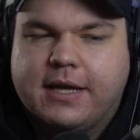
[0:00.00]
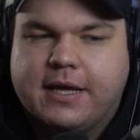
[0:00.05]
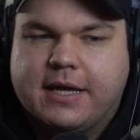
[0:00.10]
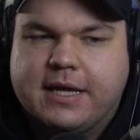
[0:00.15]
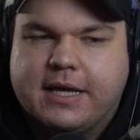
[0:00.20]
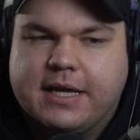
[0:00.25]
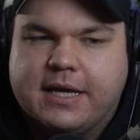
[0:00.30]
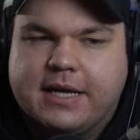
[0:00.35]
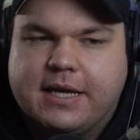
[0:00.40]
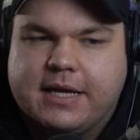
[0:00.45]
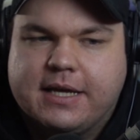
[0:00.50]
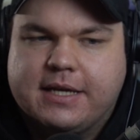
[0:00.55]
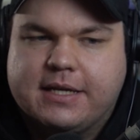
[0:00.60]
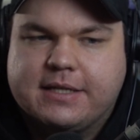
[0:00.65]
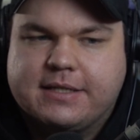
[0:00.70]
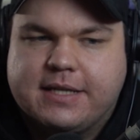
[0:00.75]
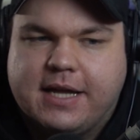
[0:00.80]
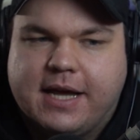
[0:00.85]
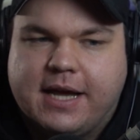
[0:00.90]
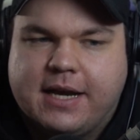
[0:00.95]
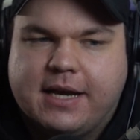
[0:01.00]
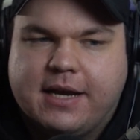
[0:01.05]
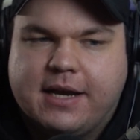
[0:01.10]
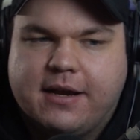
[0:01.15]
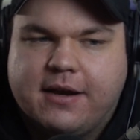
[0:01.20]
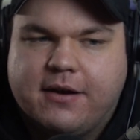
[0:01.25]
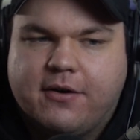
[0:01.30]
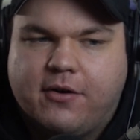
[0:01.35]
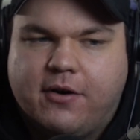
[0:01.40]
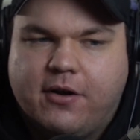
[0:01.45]
is that
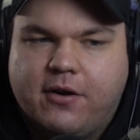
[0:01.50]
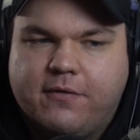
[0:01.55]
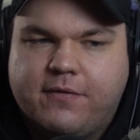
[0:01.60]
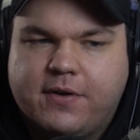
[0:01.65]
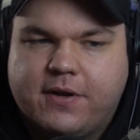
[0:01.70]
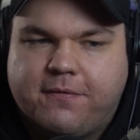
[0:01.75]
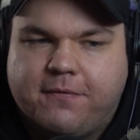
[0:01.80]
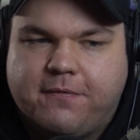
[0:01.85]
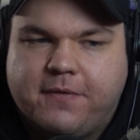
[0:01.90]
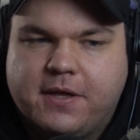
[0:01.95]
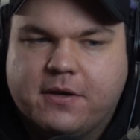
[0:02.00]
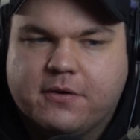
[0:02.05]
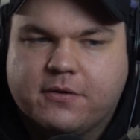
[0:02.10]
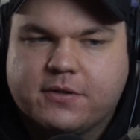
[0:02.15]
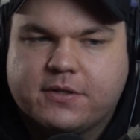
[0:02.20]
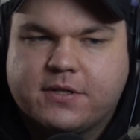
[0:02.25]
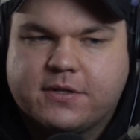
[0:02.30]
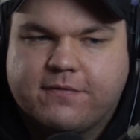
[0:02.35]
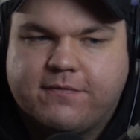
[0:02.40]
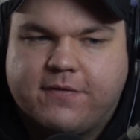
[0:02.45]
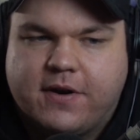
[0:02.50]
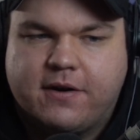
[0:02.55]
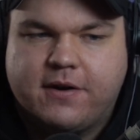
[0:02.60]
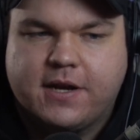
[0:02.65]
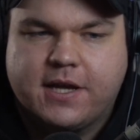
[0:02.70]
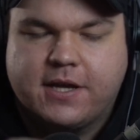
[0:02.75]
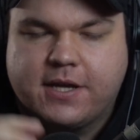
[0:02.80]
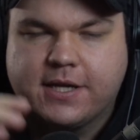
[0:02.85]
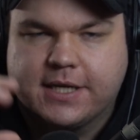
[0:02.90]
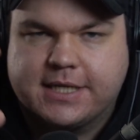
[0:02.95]
all of it feels
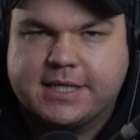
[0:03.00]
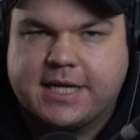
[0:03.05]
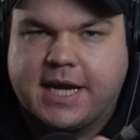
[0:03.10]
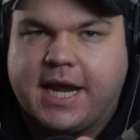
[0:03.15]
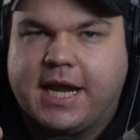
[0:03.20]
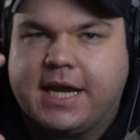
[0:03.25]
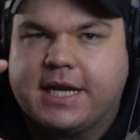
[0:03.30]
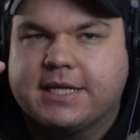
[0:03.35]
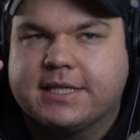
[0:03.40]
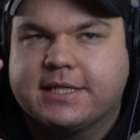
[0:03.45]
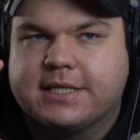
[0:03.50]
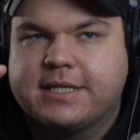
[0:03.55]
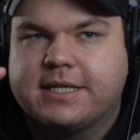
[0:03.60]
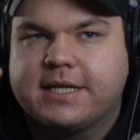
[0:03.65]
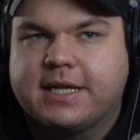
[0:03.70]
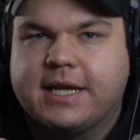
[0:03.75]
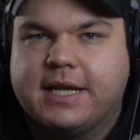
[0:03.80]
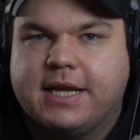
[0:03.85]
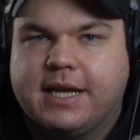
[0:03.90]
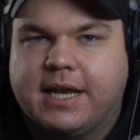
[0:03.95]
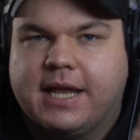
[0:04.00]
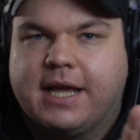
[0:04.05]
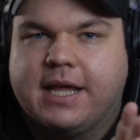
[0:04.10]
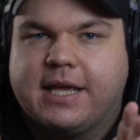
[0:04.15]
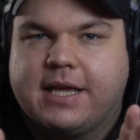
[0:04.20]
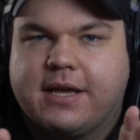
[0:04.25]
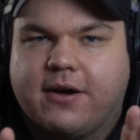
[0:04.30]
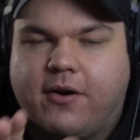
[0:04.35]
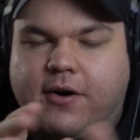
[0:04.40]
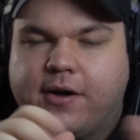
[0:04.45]
very contained in
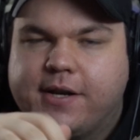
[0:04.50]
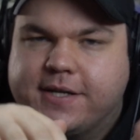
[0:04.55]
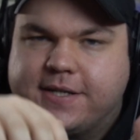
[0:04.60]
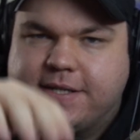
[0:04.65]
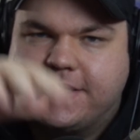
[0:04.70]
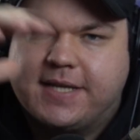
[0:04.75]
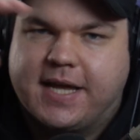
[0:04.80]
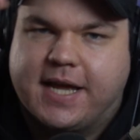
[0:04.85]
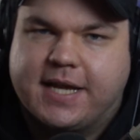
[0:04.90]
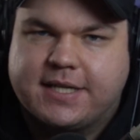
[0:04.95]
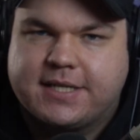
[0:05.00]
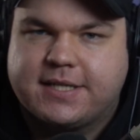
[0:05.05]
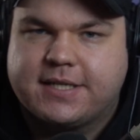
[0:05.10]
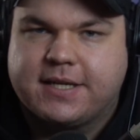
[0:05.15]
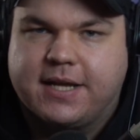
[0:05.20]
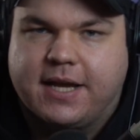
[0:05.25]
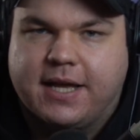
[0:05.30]
like on a set.